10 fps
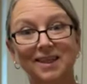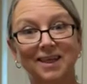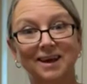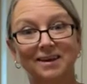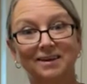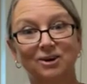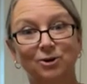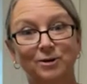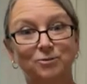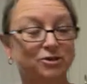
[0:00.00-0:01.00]
like
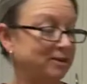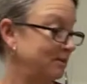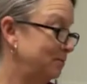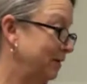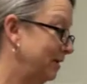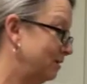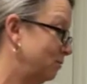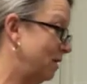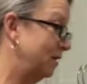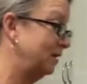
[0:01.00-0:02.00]
cream cheese, but guess
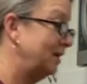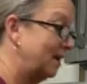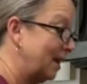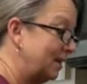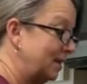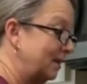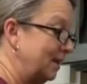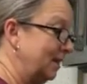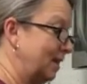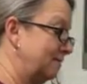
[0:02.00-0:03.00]
what? He ate it,
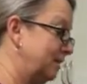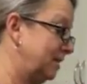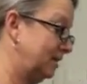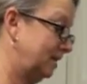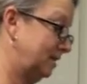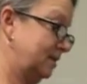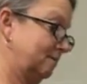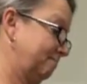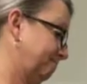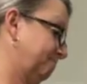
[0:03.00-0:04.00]
he loved it, and
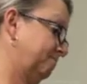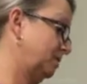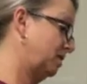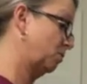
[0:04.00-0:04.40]
none the